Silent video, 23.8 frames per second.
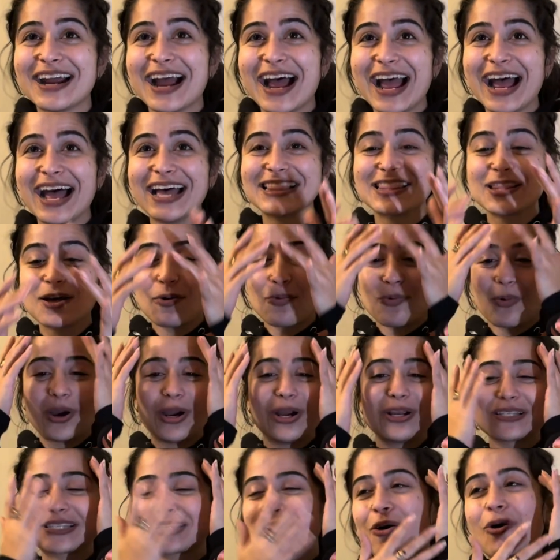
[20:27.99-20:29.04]
I had the
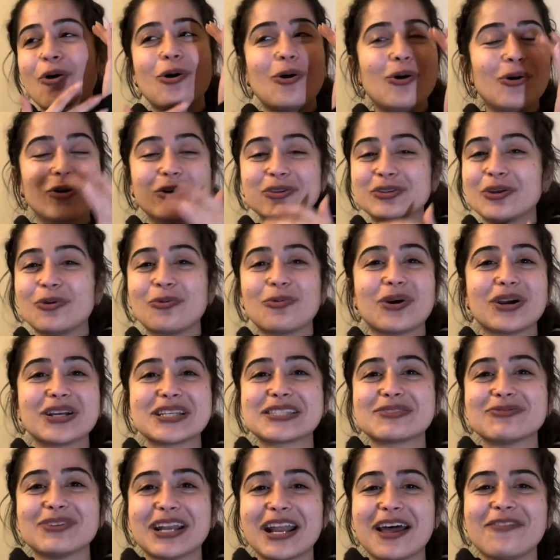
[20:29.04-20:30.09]
worst cold, the worst
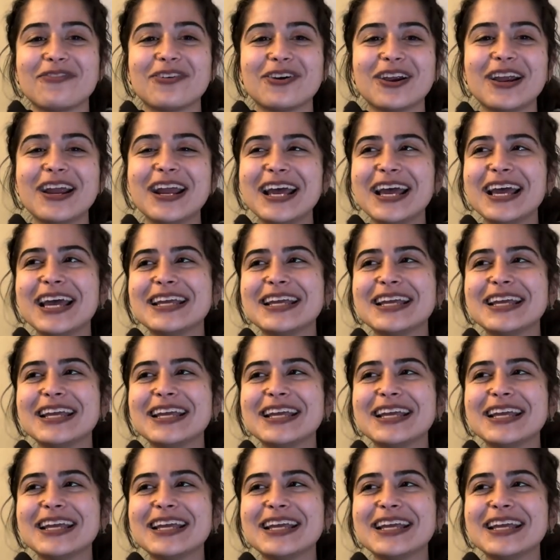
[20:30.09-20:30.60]
whatever.